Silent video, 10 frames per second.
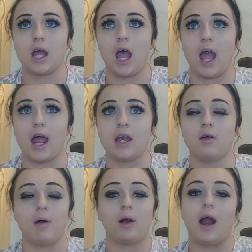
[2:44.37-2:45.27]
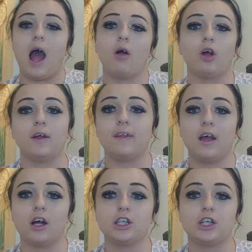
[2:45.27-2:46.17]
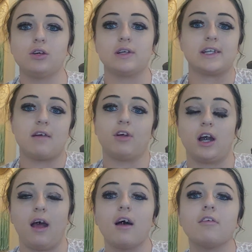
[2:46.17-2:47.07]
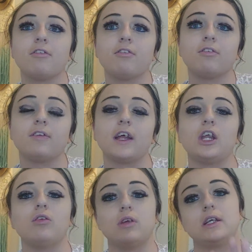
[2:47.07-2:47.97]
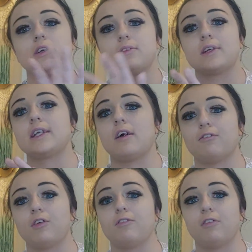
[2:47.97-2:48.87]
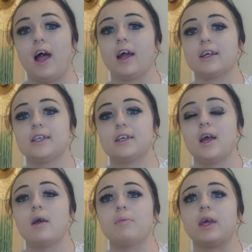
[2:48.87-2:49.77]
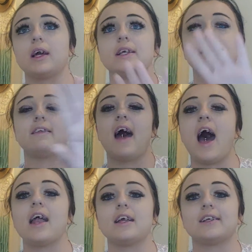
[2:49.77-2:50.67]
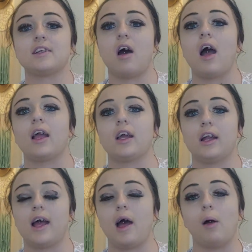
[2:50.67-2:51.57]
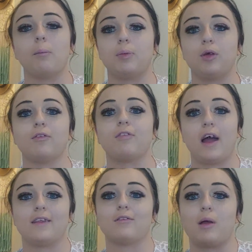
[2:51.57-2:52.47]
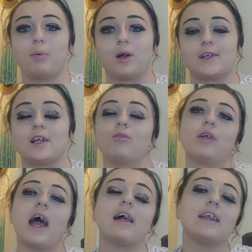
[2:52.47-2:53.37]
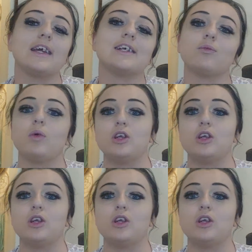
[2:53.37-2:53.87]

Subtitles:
and no matter how good they are to you, it's never enough, then you need to self-reflect, because that is not going to help you find the right person. Reality is